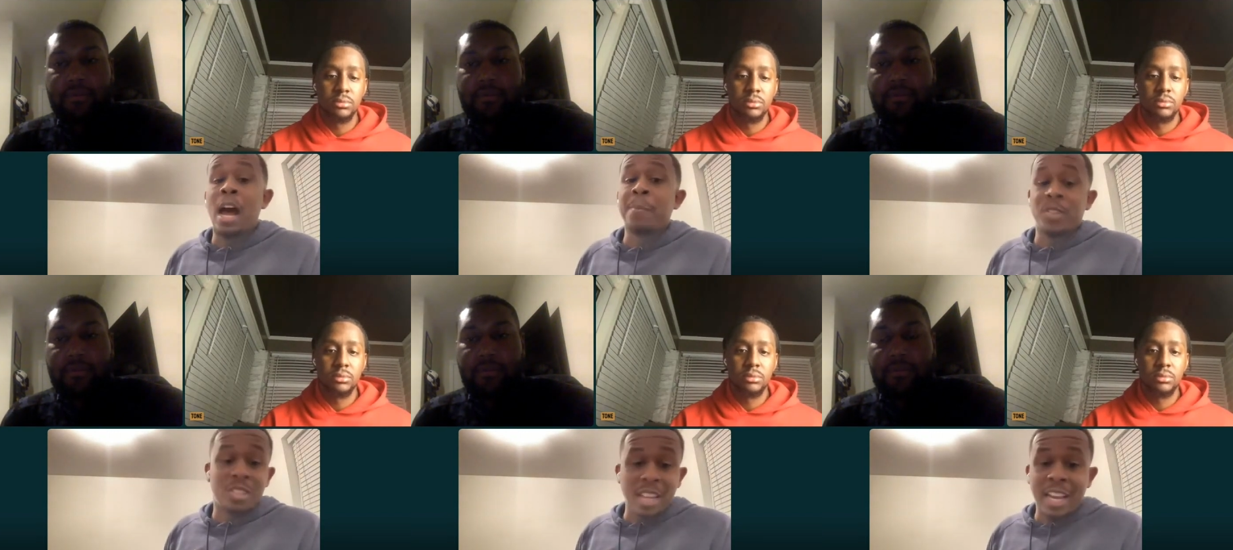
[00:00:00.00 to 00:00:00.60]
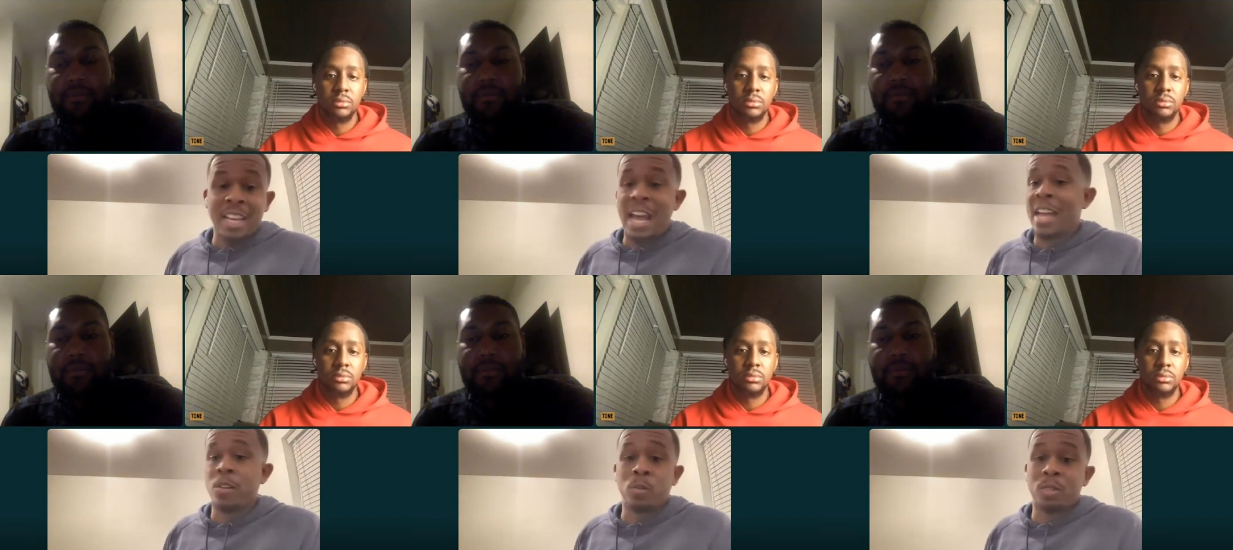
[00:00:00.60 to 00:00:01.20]
Speaker 1: I'm just saying
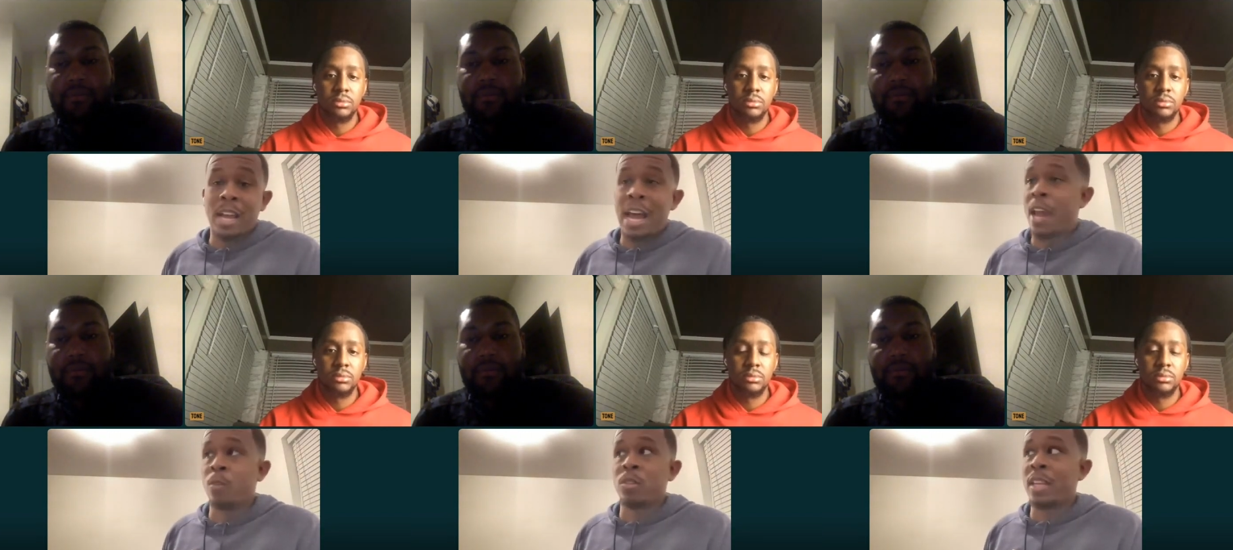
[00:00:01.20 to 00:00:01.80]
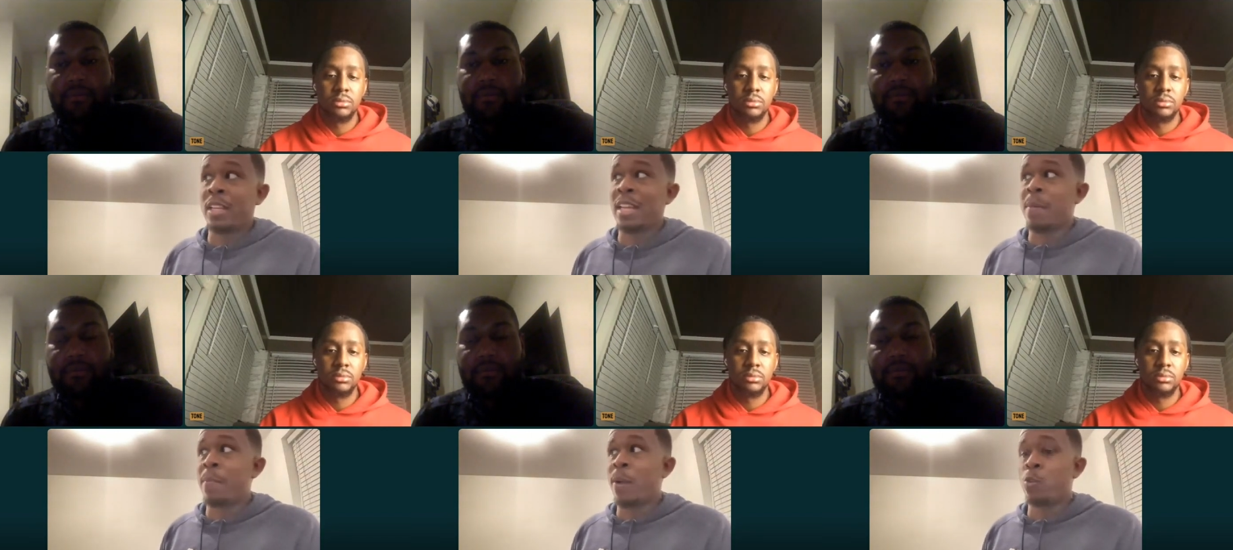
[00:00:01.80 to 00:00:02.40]
I don't I don't think
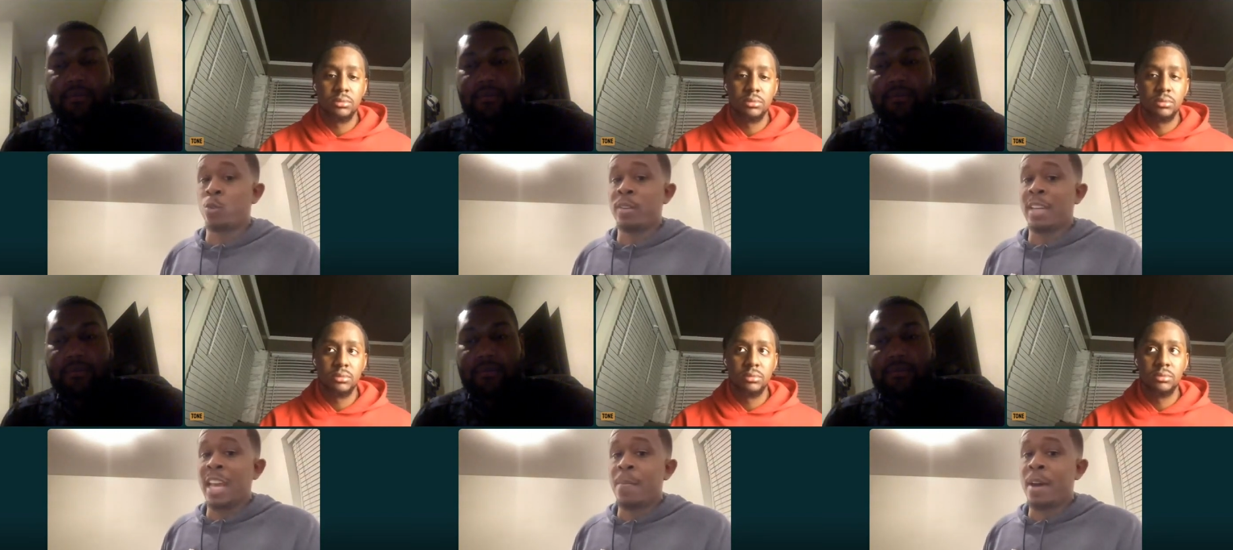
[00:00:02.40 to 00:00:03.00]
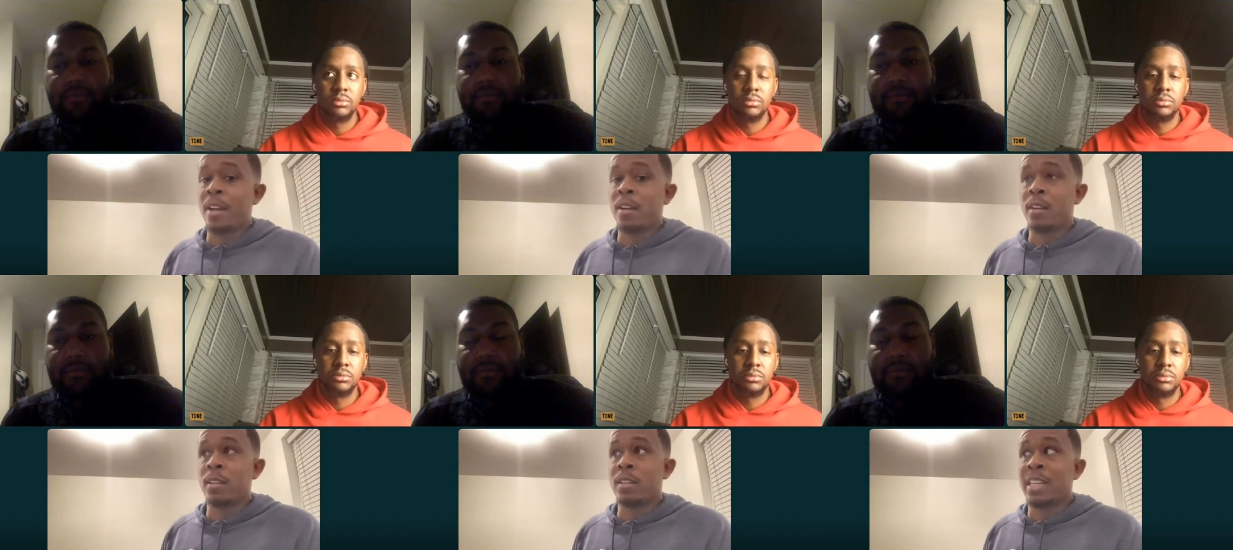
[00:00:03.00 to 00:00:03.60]
that Michael Jordan came out of
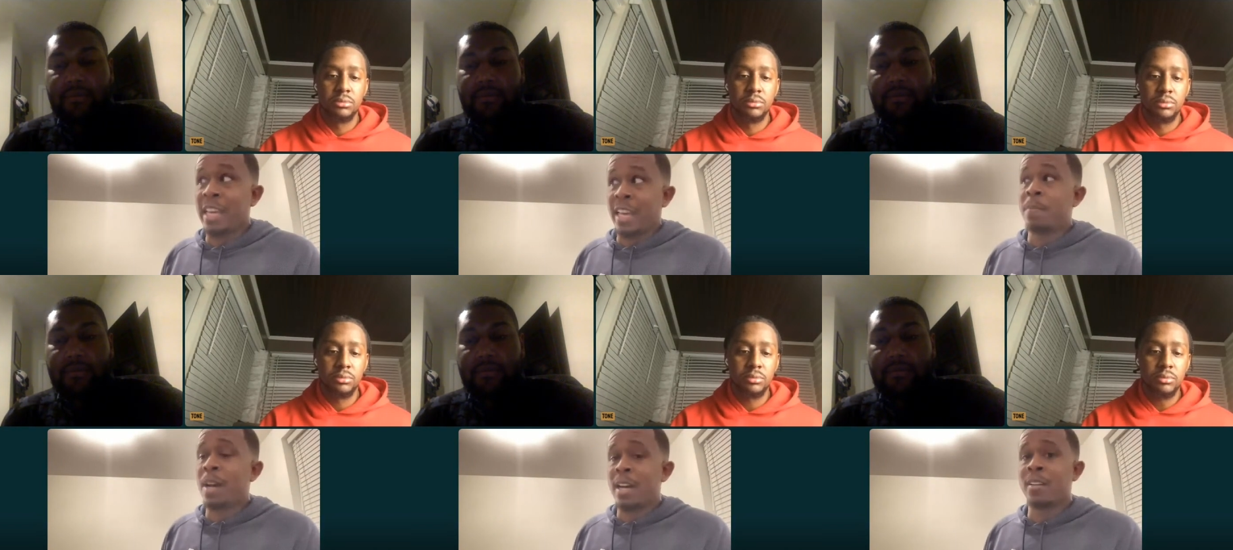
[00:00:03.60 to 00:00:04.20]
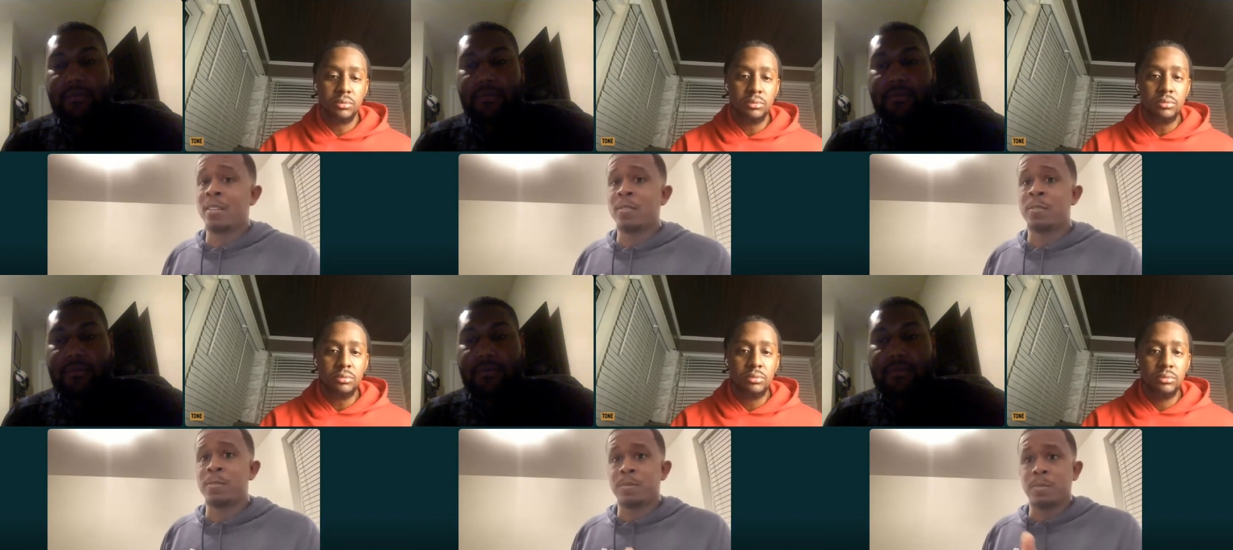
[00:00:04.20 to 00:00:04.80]
came out of
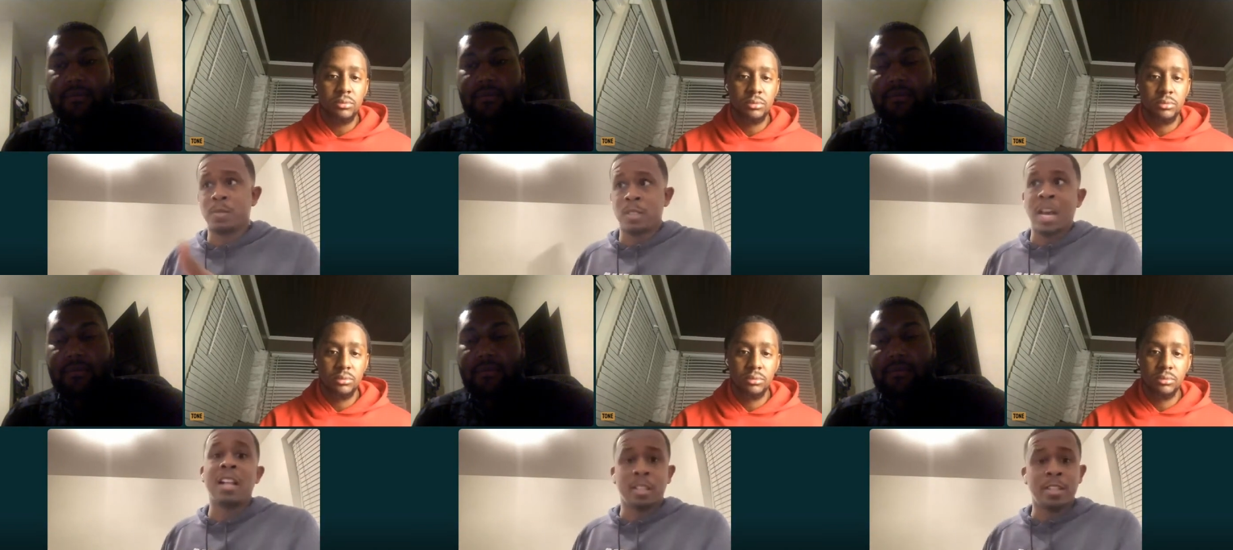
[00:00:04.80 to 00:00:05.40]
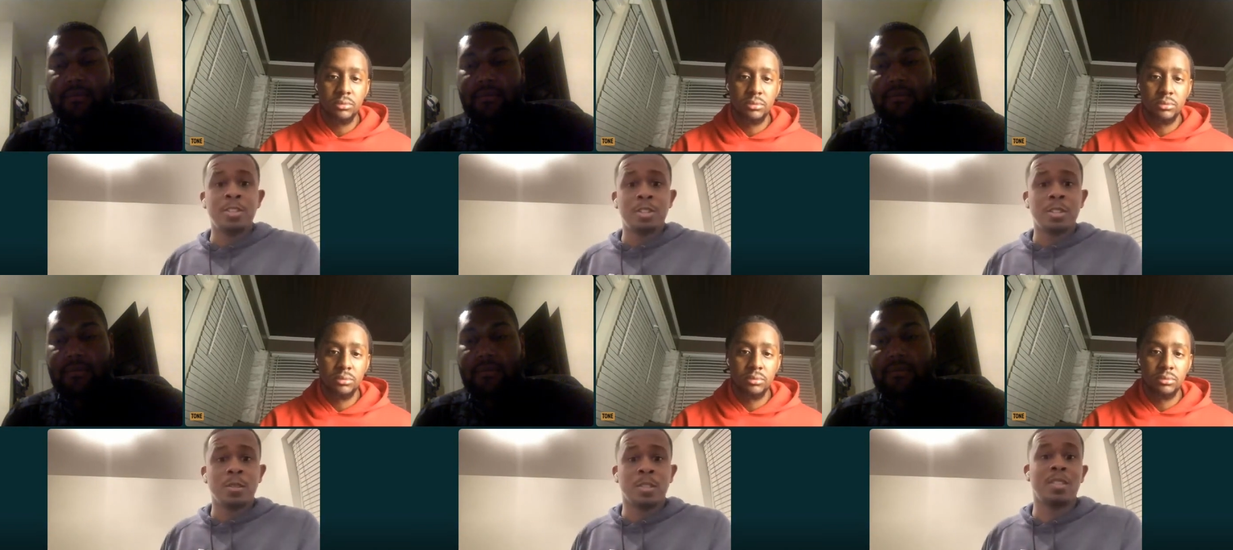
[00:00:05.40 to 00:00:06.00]
college
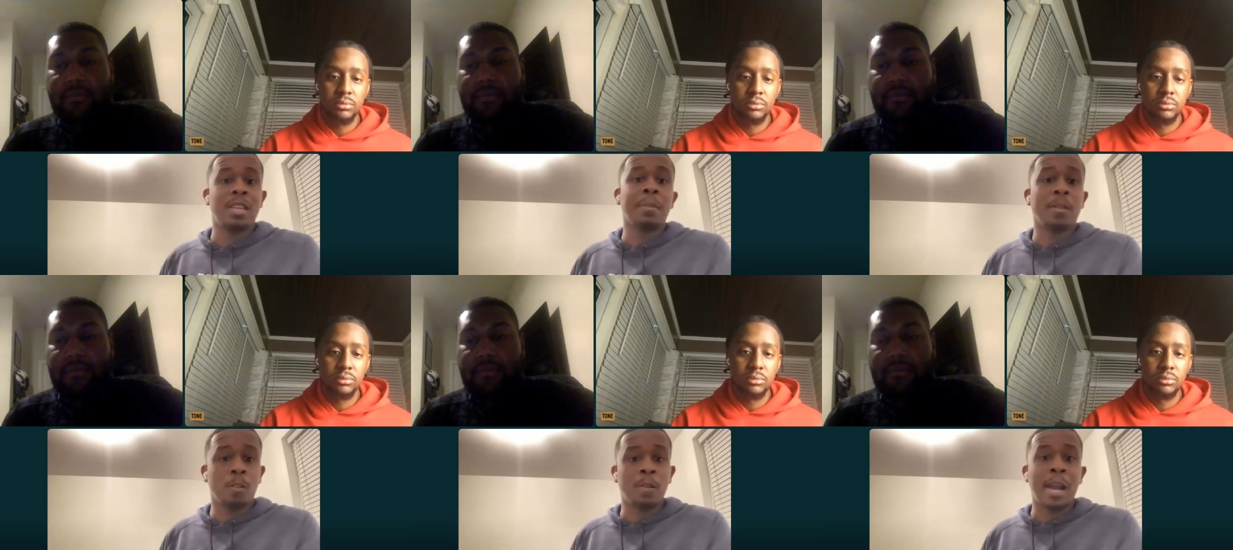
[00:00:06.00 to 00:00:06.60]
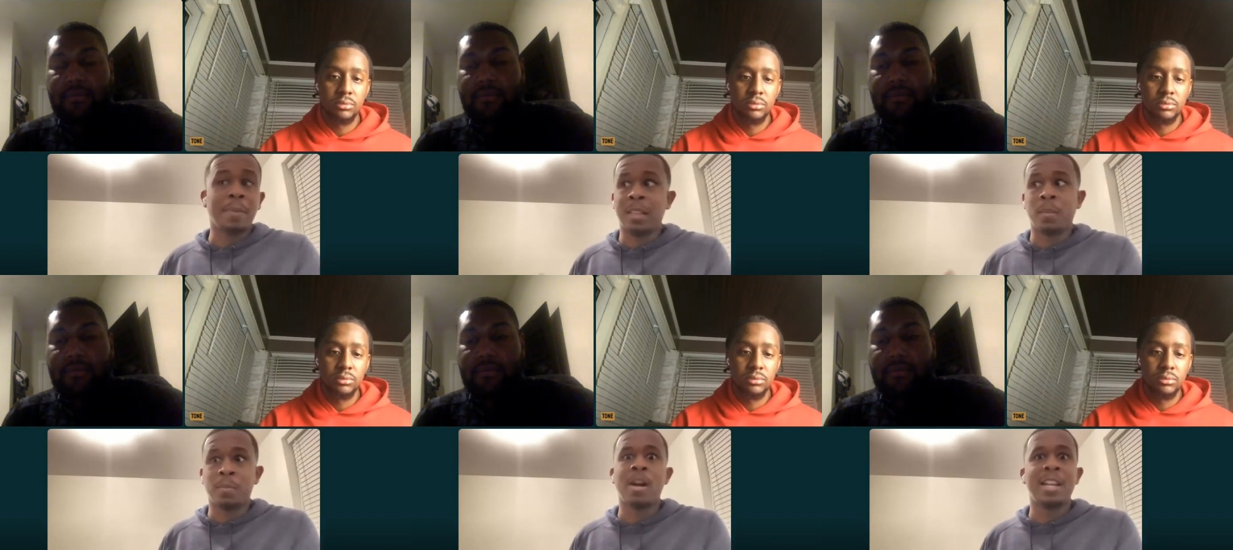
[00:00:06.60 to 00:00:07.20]
with the same level of hype that
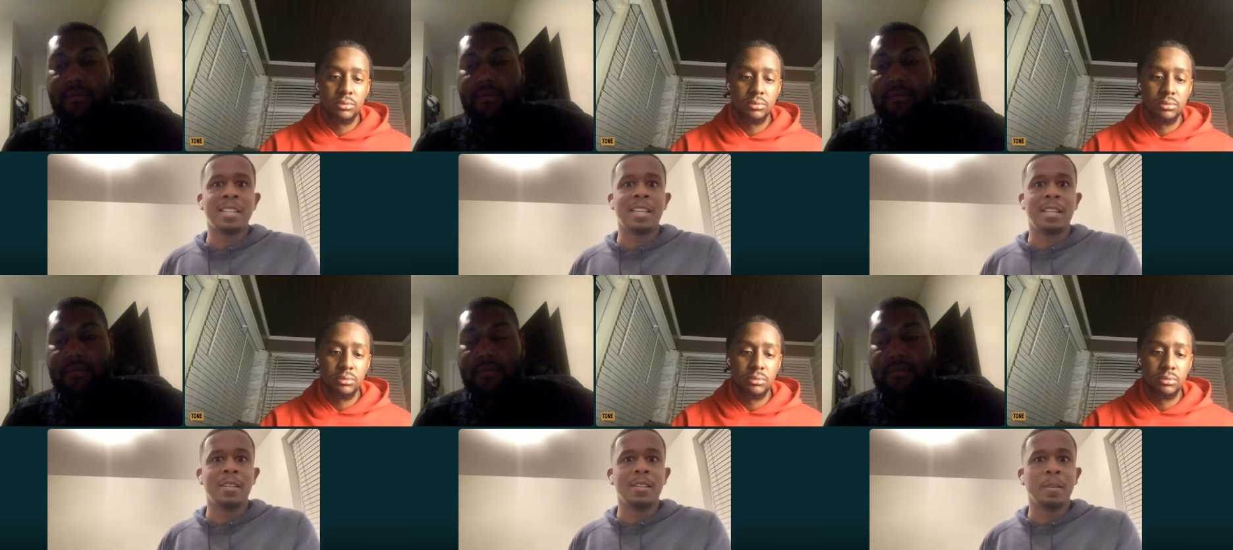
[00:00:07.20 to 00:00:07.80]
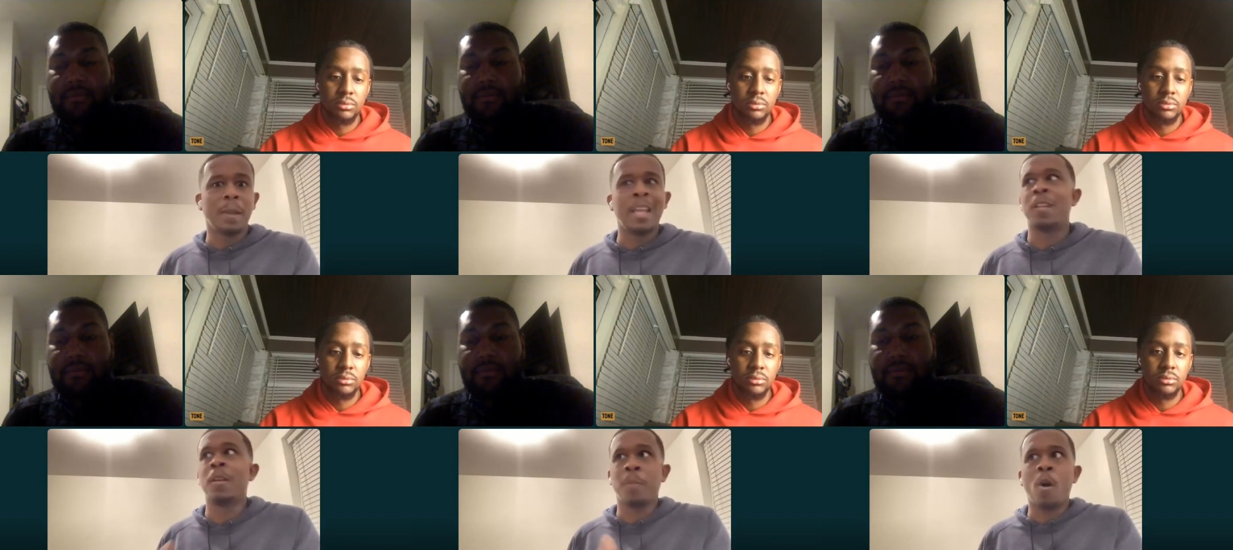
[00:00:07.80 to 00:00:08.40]
LeBron did. And
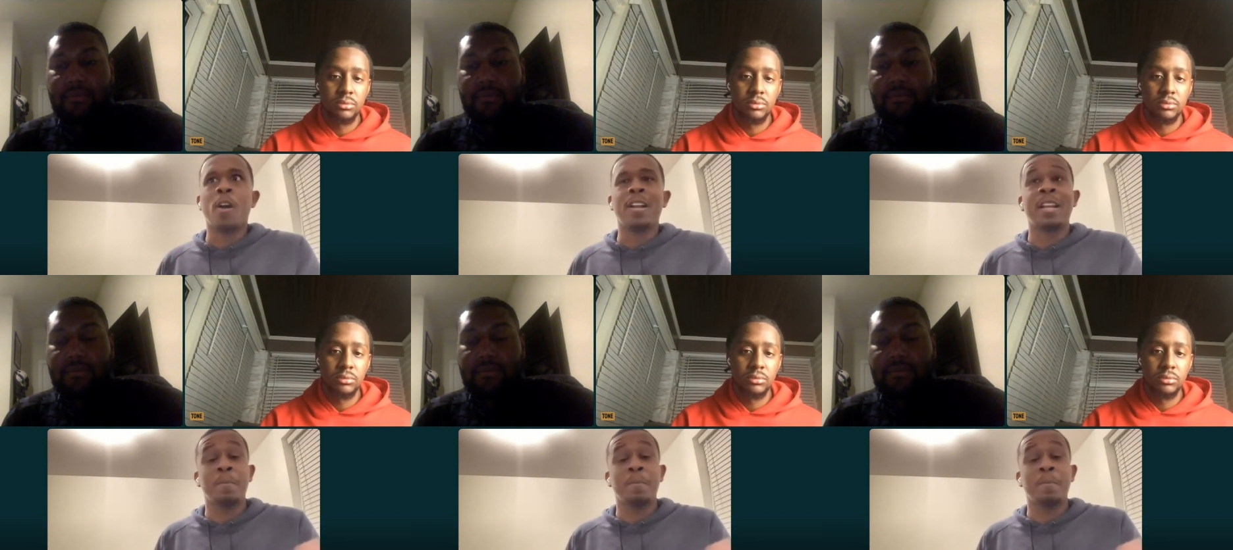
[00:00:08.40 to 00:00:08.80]
then part and